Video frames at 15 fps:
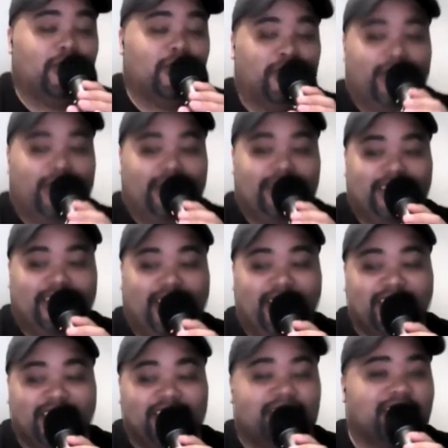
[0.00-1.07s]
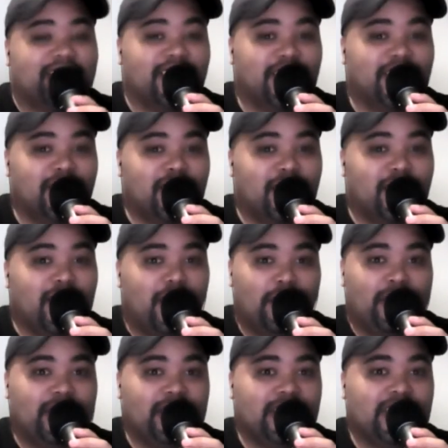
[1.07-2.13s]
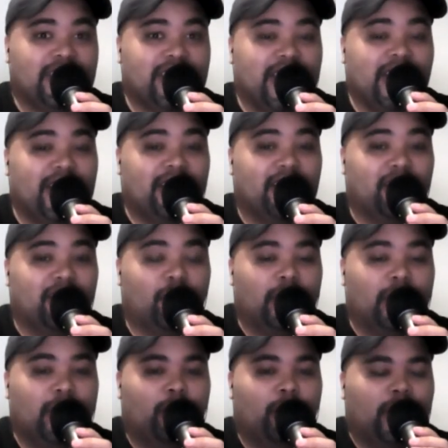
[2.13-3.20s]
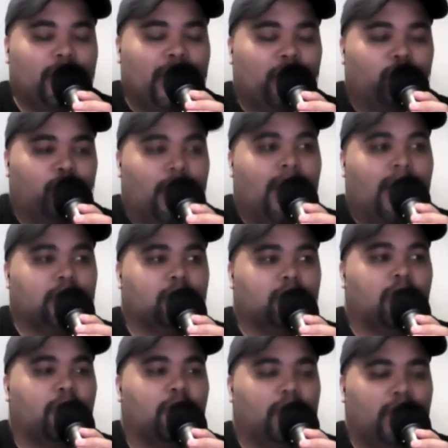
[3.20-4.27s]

1918. I mean, this is insane. With a roster of